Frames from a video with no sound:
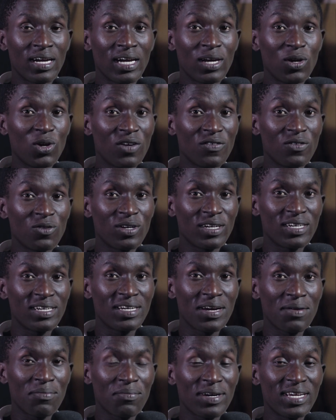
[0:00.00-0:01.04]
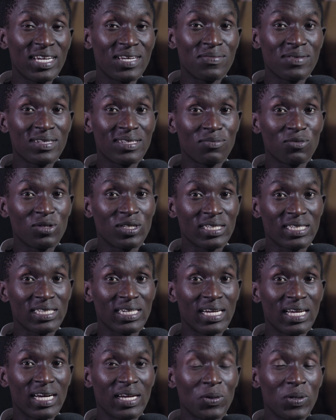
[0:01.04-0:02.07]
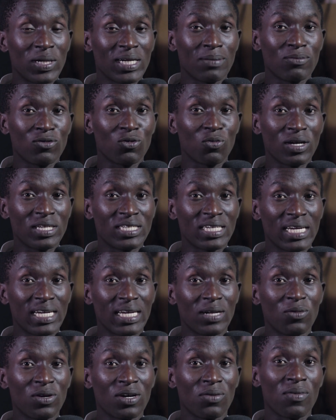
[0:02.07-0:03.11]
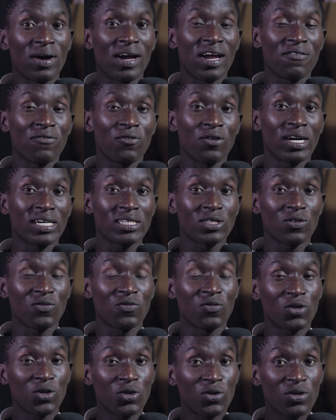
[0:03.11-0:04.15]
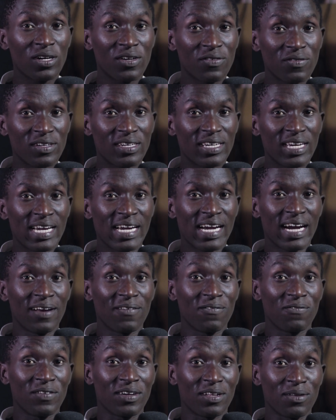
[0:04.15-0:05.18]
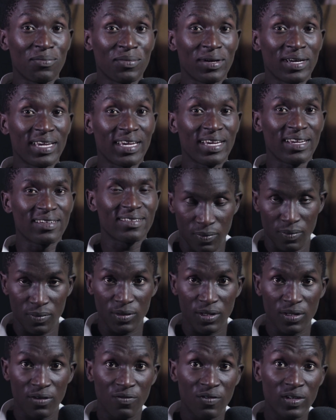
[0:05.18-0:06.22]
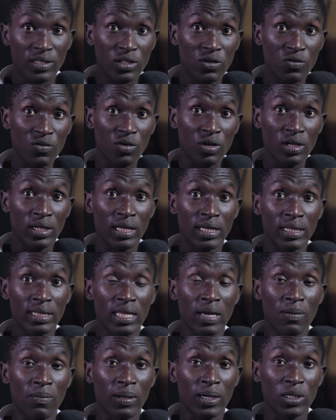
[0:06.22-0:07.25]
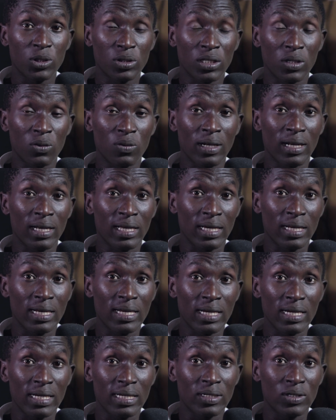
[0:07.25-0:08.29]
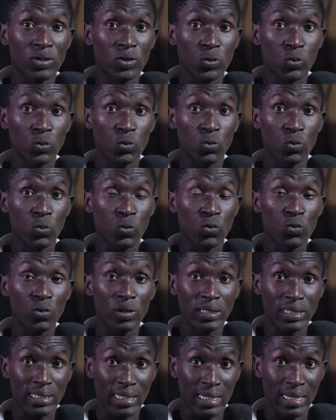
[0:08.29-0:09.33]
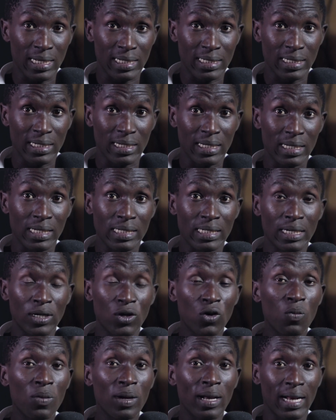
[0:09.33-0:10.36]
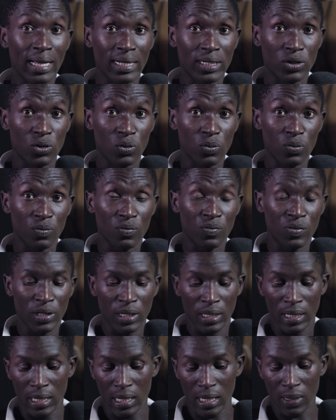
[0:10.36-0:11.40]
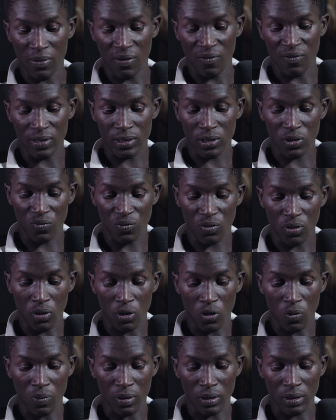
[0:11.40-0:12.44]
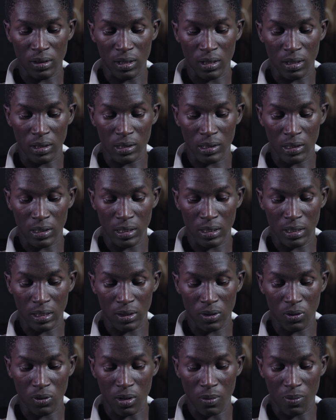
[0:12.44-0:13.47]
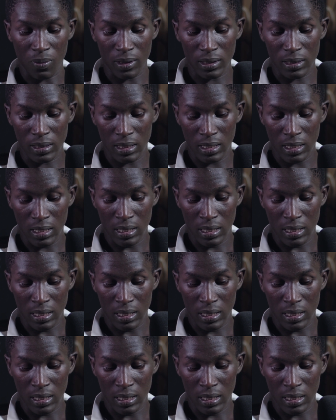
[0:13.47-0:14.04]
Hello everyone, my name is Musa Salah and welcome to my channel whereby I focus on photography and filmmaking. First of all, the application that we'll need to do this editing is Adobe Lightroom. Let me first of all open the screen recorder part,